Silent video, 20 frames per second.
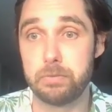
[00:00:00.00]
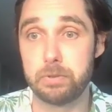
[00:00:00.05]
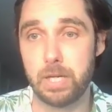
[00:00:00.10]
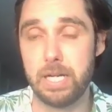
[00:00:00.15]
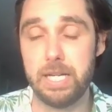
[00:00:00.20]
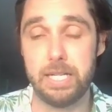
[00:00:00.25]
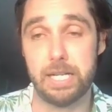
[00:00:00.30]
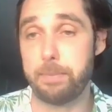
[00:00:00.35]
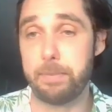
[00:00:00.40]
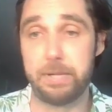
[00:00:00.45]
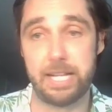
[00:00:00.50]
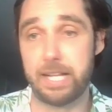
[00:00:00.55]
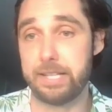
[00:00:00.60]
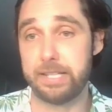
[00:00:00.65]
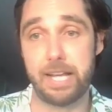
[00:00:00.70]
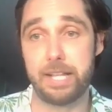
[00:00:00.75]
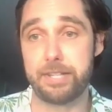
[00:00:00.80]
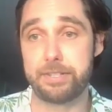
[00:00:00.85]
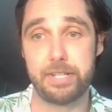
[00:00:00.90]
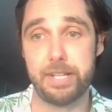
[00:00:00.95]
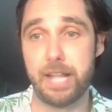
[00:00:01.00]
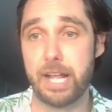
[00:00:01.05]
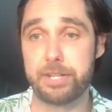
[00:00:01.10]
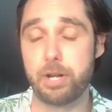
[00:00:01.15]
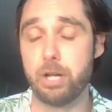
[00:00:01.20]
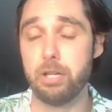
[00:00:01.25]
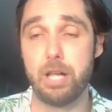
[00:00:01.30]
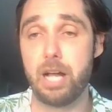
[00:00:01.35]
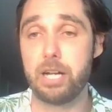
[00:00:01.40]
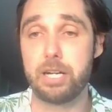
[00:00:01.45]
Great. I mean, then that's
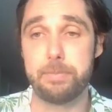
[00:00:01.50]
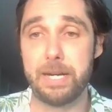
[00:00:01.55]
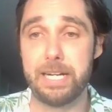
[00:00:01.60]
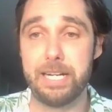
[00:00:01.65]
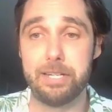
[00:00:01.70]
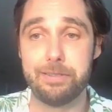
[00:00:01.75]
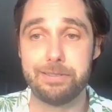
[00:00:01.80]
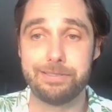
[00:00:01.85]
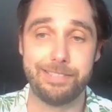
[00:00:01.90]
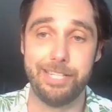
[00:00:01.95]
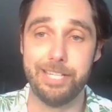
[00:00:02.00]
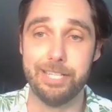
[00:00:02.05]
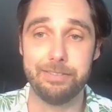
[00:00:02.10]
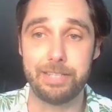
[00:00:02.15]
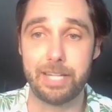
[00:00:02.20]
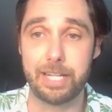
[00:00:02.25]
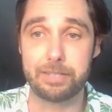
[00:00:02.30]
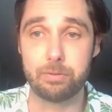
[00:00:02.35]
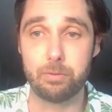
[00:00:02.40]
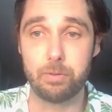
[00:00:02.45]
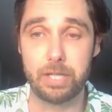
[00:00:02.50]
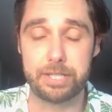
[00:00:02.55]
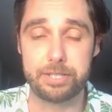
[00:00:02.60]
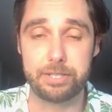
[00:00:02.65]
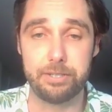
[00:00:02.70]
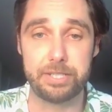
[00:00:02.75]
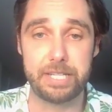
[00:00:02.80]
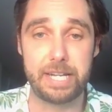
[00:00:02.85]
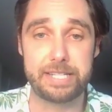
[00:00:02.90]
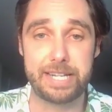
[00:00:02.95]
all automated. That's as
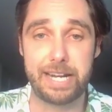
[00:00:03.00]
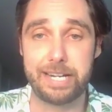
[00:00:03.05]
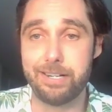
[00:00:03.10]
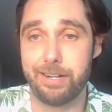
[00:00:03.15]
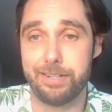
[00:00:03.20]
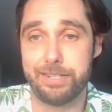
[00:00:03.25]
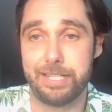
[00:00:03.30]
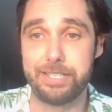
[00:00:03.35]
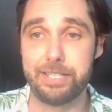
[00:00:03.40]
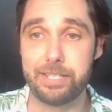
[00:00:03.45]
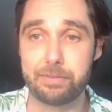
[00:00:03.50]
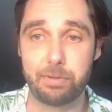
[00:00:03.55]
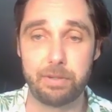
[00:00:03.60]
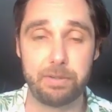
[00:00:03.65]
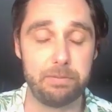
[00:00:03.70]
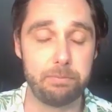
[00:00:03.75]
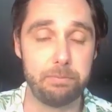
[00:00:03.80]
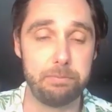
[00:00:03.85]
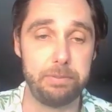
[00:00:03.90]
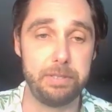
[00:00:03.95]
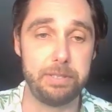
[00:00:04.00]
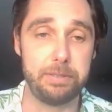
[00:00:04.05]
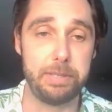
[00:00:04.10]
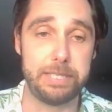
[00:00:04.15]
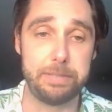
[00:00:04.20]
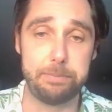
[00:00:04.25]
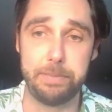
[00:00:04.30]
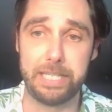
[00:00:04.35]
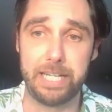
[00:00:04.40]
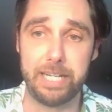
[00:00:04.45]
soon as they sign on, they just
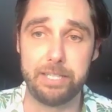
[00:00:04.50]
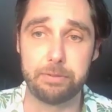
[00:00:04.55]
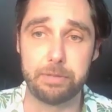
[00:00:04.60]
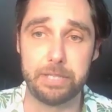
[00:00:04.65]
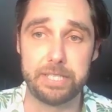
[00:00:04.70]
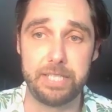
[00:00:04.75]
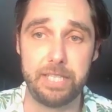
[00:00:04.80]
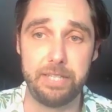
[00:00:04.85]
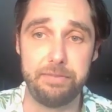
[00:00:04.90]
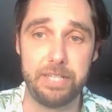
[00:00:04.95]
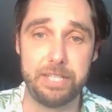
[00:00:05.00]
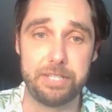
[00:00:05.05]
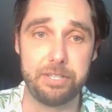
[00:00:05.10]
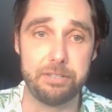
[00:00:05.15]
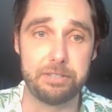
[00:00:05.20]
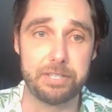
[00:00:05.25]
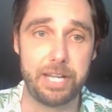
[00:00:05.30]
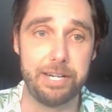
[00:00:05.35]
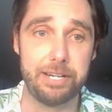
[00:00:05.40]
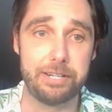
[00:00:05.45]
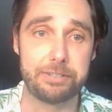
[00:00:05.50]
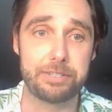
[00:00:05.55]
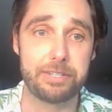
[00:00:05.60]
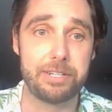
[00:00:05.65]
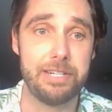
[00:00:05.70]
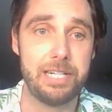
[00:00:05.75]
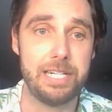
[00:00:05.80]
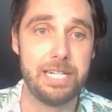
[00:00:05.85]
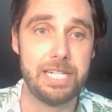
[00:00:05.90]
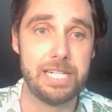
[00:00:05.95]
begin to receive these newsletters.
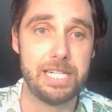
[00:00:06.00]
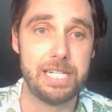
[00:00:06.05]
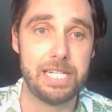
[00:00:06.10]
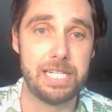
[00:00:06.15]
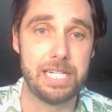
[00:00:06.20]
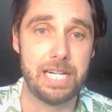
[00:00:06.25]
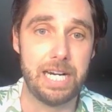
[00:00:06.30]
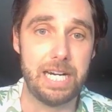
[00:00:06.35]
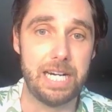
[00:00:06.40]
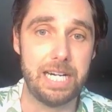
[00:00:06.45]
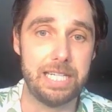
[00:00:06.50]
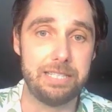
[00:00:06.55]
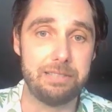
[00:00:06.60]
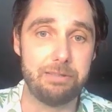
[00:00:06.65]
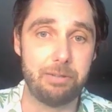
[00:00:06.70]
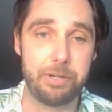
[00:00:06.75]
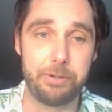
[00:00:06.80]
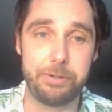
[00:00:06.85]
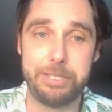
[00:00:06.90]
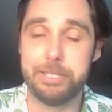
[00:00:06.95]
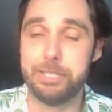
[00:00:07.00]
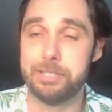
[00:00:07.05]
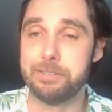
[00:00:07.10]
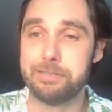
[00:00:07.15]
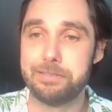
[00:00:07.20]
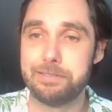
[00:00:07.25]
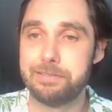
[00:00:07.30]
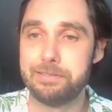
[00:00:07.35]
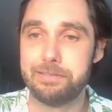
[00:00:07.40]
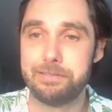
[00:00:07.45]
What do we do?
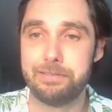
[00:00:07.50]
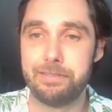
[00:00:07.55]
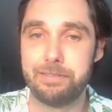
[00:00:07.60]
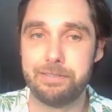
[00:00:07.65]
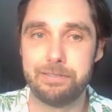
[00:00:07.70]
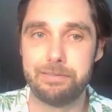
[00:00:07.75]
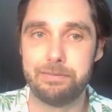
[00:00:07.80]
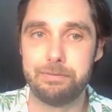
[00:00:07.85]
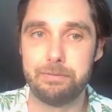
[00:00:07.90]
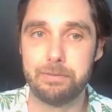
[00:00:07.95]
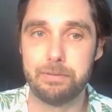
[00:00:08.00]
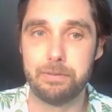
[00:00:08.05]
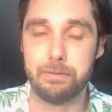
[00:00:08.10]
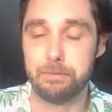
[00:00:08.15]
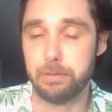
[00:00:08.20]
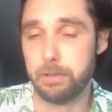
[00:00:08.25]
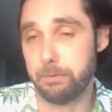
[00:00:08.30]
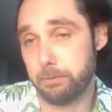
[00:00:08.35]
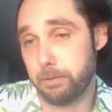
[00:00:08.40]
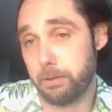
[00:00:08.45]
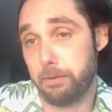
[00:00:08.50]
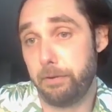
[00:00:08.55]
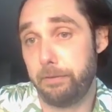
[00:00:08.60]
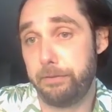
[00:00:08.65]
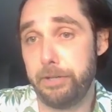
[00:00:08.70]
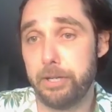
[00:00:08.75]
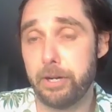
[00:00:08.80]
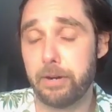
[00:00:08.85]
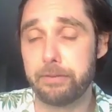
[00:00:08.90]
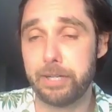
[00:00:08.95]
We
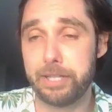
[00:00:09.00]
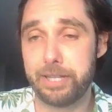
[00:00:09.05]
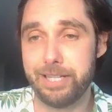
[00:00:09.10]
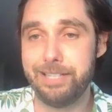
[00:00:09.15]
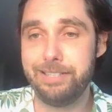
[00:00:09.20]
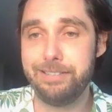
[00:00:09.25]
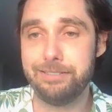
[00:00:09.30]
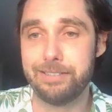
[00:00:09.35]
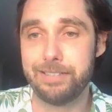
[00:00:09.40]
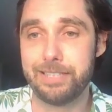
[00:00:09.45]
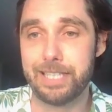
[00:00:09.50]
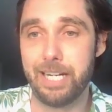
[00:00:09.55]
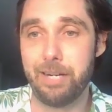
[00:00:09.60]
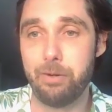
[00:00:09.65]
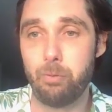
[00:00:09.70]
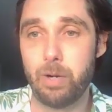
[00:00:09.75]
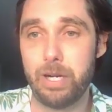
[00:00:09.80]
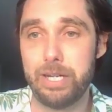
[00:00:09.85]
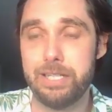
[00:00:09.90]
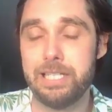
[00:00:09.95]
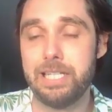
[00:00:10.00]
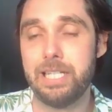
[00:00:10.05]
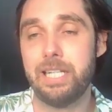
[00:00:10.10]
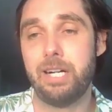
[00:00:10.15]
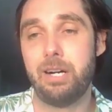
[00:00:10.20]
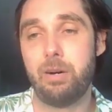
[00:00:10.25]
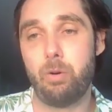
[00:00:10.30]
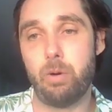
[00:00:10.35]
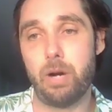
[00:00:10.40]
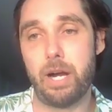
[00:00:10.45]
review everything. Okay, what
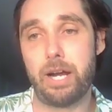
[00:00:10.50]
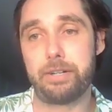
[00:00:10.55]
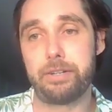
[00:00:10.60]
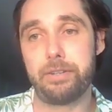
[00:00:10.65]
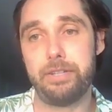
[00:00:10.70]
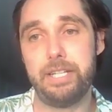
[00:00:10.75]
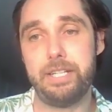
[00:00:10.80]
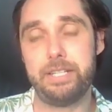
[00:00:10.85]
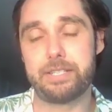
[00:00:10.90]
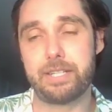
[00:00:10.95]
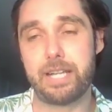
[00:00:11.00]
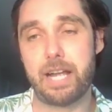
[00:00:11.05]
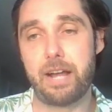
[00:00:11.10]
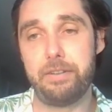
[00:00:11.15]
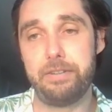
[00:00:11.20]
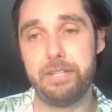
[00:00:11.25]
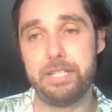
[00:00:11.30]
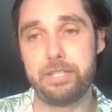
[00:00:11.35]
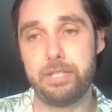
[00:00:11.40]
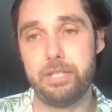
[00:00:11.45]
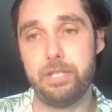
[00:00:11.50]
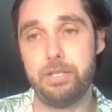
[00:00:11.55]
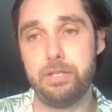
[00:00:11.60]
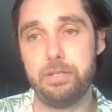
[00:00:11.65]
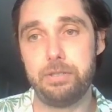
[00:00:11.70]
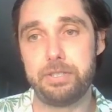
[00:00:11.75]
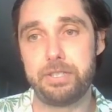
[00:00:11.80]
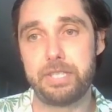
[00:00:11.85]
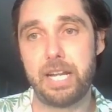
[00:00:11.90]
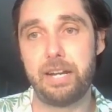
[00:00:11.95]
out of these
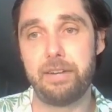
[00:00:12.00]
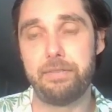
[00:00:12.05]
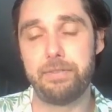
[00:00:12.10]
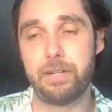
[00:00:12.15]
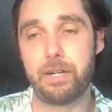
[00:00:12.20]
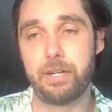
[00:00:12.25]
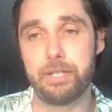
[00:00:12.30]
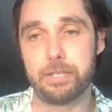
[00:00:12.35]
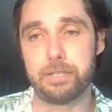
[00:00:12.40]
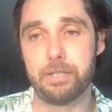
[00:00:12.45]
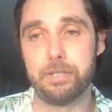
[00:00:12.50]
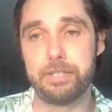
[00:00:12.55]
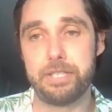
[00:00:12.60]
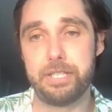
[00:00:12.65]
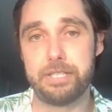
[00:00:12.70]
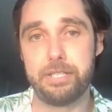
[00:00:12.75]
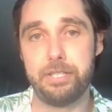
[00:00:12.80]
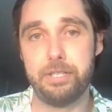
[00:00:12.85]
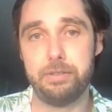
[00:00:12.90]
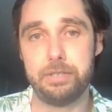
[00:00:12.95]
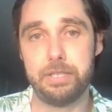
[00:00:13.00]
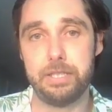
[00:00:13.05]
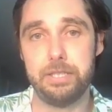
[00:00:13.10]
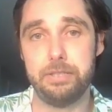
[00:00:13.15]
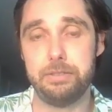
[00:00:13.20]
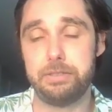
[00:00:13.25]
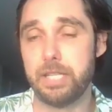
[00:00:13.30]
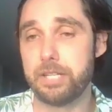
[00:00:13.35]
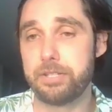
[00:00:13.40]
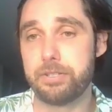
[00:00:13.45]
new set of articles, these
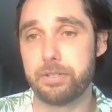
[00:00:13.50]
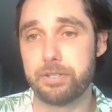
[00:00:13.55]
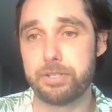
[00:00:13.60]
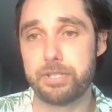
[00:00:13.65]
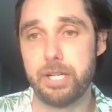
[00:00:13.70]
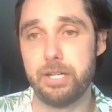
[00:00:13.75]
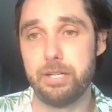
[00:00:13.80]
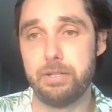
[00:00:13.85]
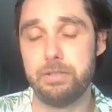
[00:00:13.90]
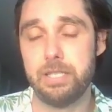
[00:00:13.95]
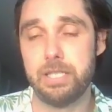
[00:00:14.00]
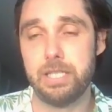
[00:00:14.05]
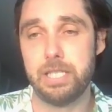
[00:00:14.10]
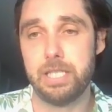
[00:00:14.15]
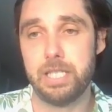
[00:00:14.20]
new dozen or so